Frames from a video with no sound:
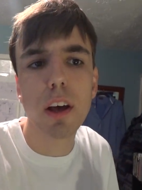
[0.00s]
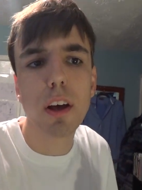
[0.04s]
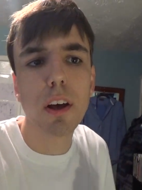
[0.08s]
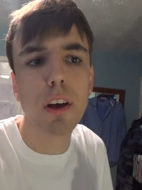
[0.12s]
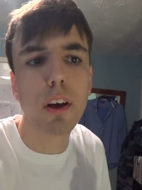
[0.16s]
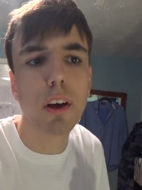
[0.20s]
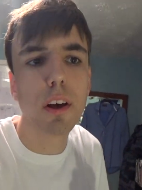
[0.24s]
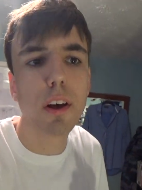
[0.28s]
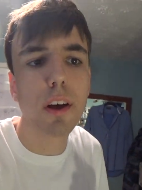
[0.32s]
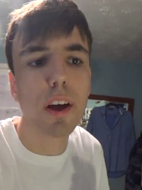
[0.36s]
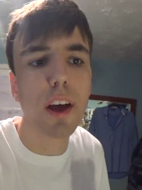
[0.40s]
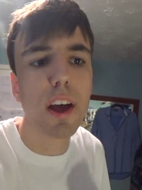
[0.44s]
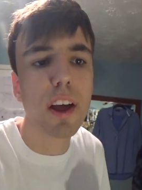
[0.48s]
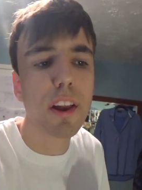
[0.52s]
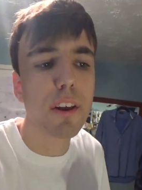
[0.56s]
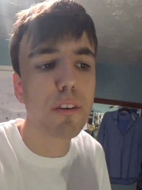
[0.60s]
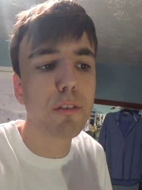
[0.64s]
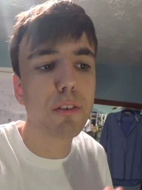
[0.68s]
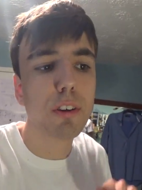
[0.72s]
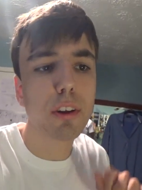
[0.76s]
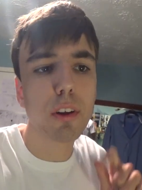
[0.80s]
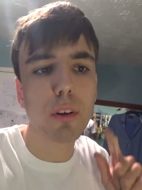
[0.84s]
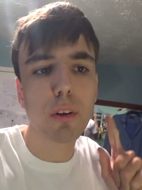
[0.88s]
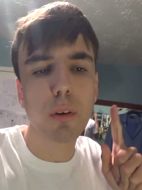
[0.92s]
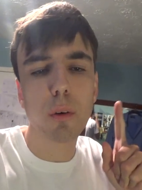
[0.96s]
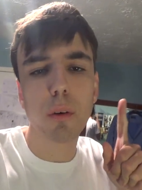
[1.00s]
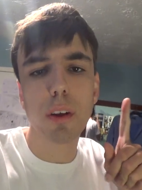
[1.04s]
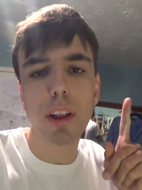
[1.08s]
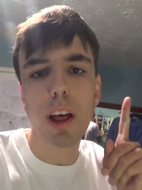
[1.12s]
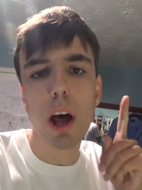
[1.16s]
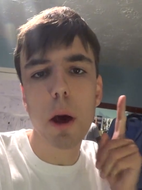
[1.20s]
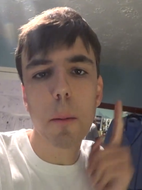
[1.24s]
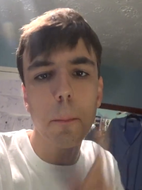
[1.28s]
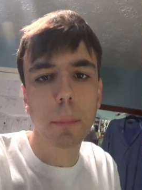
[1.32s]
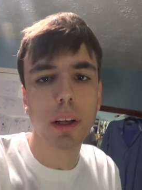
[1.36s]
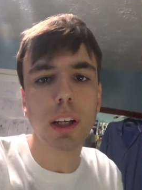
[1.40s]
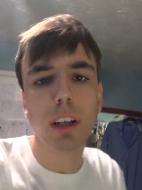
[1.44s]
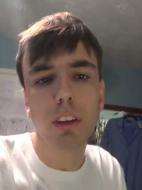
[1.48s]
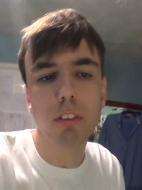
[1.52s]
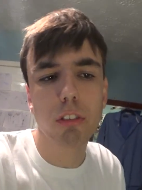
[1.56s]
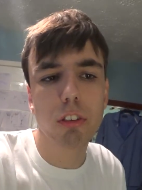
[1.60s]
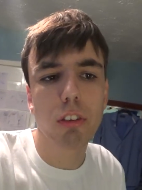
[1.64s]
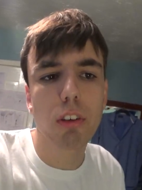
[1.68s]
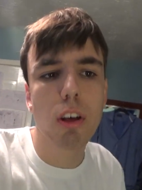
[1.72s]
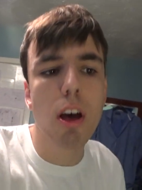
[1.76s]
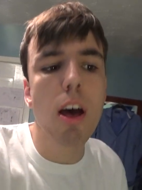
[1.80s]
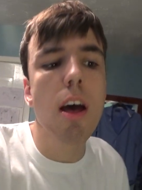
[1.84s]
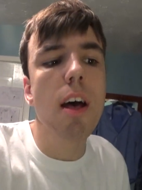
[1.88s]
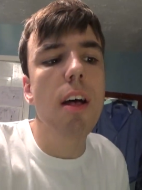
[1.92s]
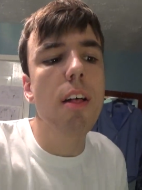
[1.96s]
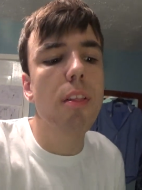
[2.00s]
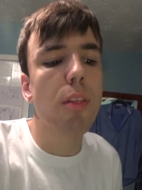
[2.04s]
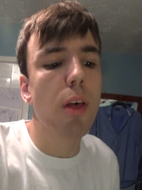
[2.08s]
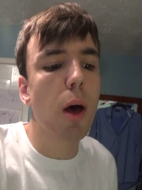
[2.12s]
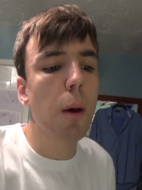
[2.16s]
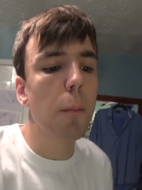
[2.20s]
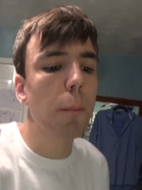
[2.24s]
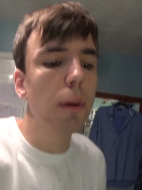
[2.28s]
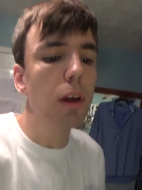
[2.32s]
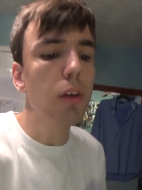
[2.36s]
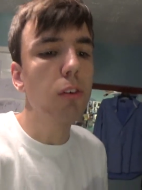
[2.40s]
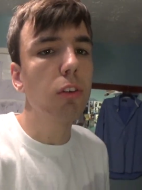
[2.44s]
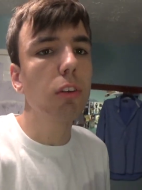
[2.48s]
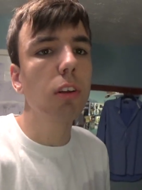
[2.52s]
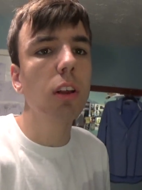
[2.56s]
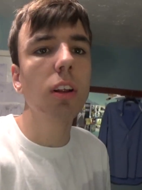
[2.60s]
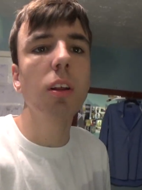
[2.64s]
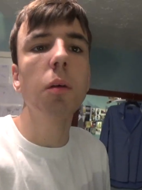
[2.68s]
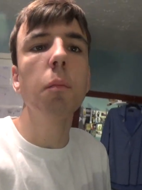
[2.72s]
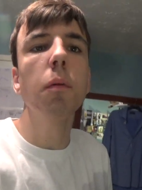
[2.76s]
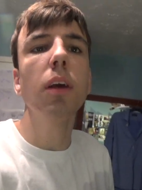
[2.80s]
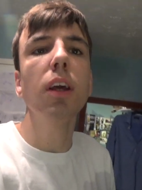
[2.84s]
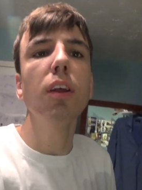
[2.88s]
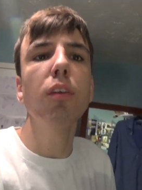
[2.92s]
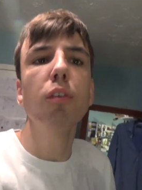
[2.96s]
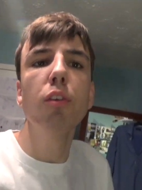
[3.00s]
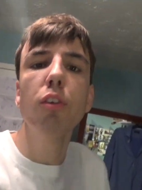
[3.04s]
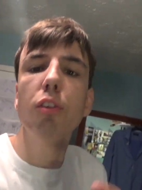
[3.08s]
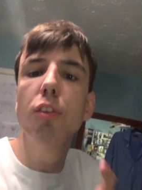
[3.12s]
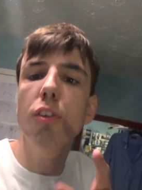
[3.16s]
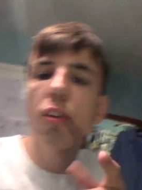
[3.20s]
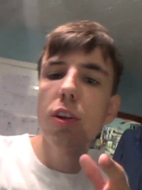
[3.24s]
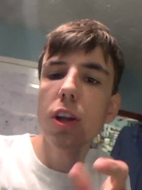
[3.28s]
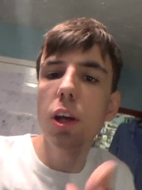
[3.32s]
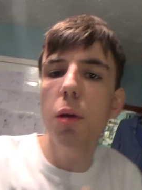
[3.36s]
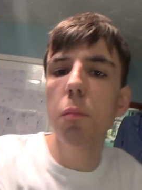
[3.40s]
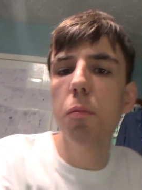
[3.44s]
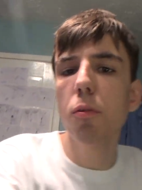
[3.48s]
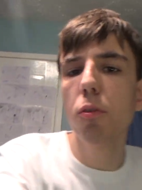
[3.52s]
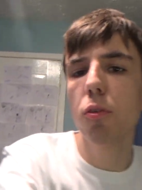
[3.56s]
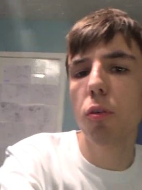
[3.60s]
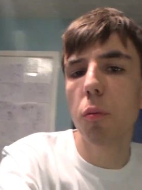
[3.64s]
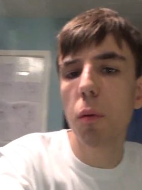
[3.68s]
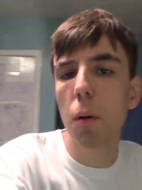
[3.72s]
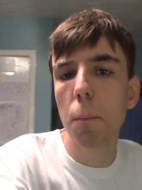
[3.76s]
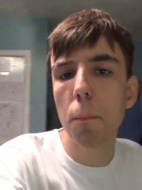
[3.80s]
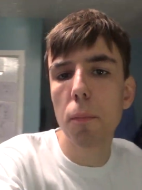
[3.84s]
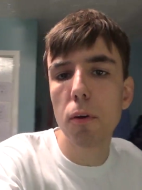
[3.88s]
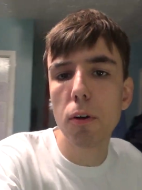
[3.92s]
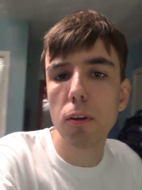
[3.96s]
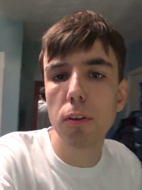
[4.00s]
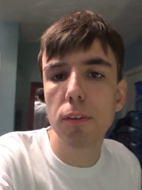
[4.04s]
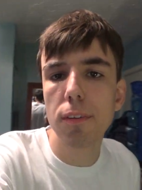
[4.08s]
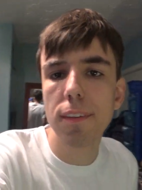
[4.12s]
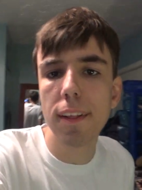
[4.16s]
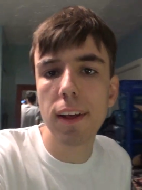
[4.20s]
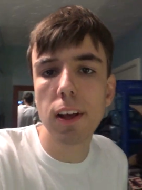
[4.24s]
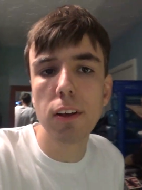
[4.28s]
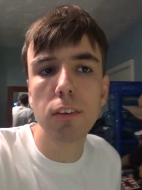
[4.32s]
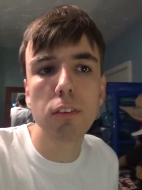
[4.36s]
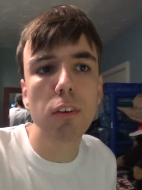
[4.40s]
And if you don't know what that means, that basically means it's the day before my birthday.